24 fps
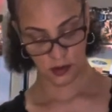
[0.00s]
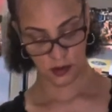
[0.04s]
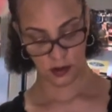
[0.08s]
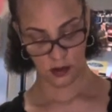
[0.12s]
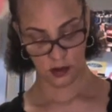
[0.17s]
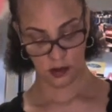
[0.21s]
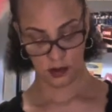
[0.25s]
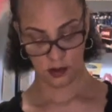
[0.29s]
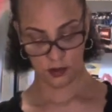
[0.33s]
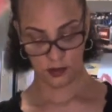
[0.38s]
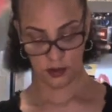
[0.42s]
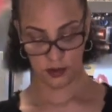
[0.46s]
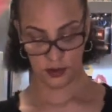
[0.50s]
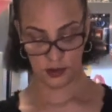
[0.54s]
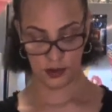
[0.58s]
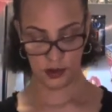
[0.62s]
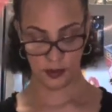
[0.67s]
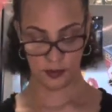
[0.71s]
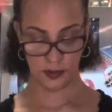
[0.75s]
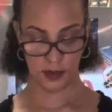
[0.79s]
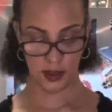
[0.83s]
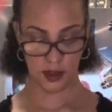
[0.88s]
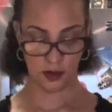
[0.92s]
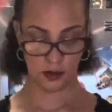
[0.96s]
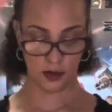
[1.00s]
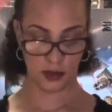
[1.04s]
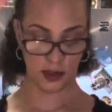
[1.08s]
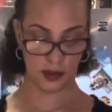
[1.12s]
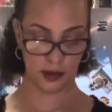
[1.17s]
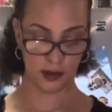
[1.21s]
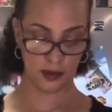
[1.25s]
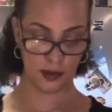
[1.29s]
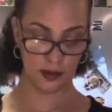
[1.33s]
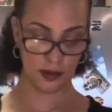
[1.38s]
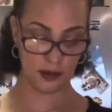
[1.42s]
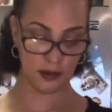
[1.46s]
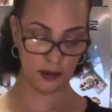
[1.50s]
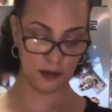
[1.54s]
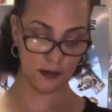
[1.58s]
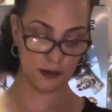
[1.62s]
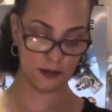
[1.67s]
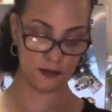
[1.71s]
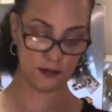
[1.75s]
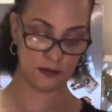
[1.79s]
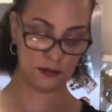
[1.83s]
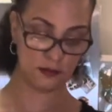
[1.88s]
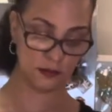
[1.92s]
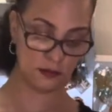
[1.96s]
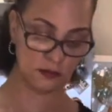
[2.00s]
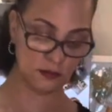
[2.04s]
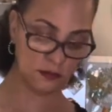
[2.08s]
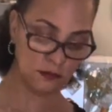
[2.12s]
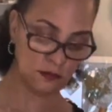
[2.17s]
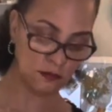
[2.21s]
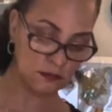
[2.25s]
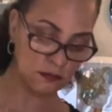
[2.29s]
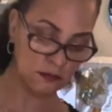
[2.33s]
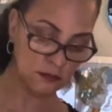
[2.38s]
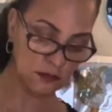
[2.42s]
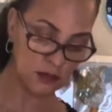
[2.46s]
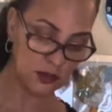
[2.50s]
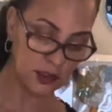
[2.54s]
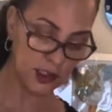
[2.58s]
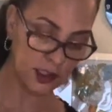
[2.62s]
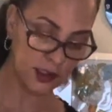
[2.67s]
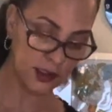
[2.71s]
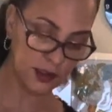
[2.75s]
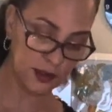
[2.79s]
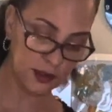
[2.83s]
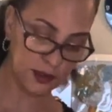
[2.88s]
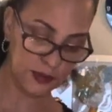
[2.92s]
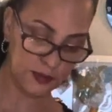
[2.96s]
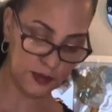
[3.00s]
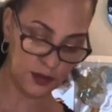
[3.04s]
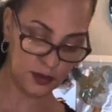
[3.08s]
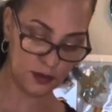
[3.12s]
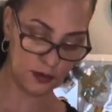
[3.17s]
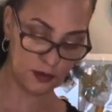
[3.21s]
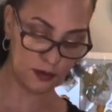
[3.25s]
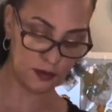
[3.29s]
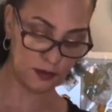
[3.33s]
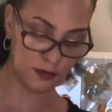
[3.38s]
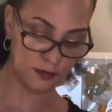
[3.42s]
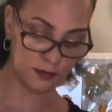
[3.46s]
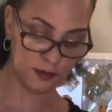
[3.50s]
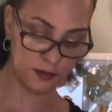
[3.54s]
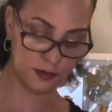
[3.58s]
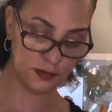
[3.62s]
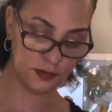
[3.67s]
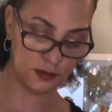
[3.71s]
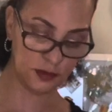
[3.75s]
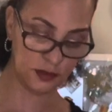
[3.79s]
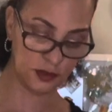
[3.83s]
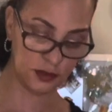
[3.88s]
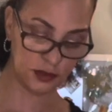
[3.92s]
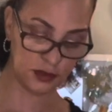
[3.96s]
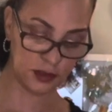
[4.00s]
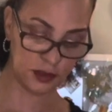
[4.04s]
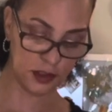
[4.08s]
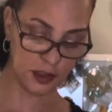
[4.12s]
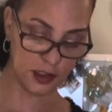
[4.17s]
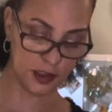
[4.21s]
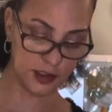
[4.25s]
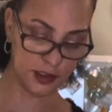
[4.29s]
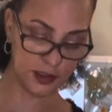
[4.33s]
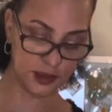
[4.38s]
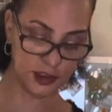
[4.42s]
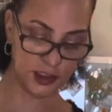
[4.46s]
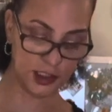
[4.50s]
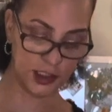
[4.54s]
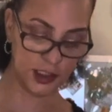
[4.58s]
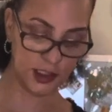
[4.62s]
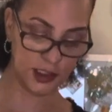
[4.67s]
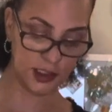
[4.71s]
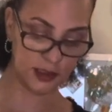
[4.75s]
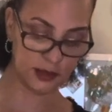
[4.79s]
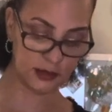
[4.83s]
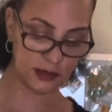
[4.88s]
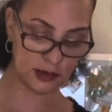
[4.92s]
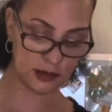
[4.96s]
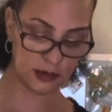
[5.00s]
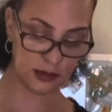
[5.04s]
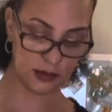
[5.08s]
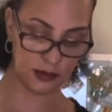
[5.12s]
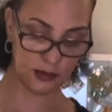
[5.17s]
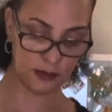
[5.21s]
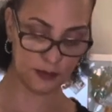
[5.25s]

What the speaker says: You put your milk in there, take your spoon, stir your cheese,